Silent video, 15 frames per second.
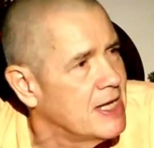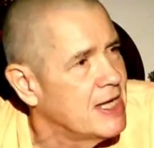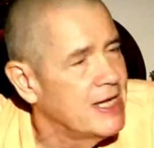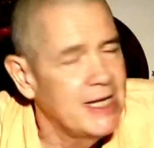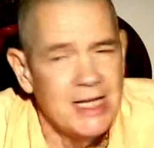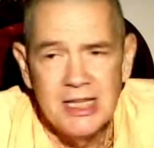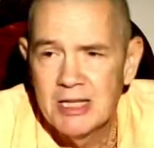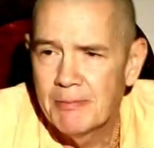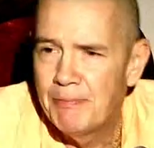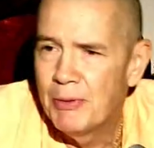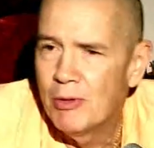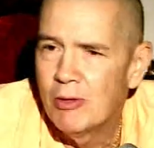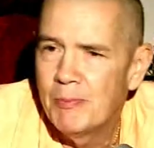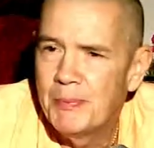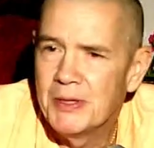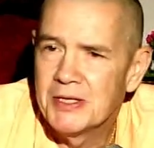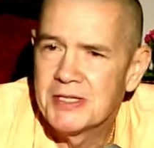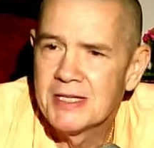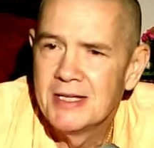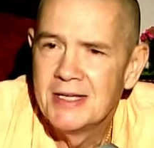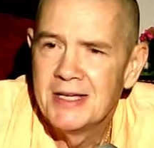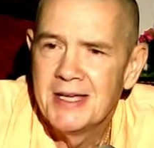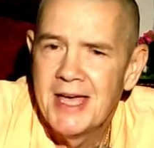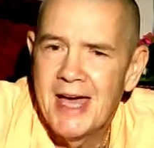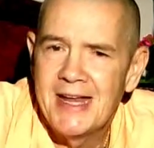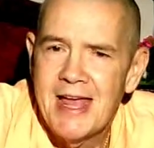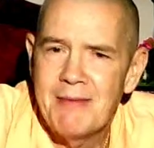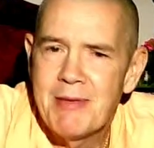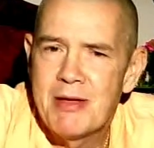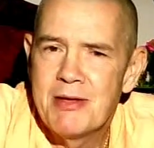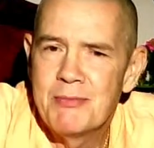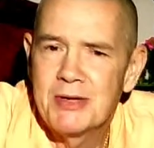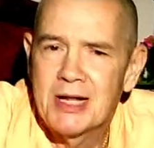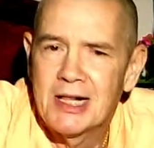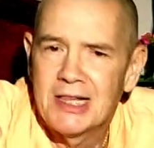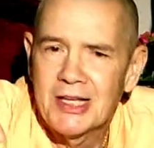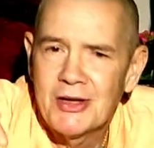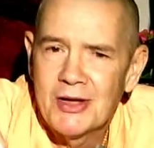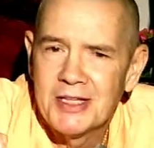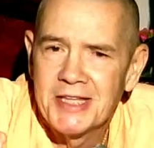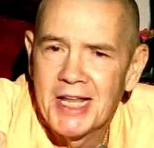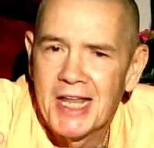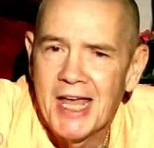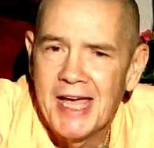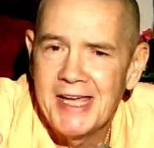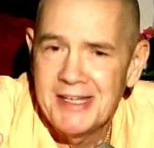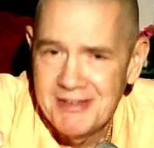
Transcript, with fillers: in the pulpit and I mean, he would click on the light.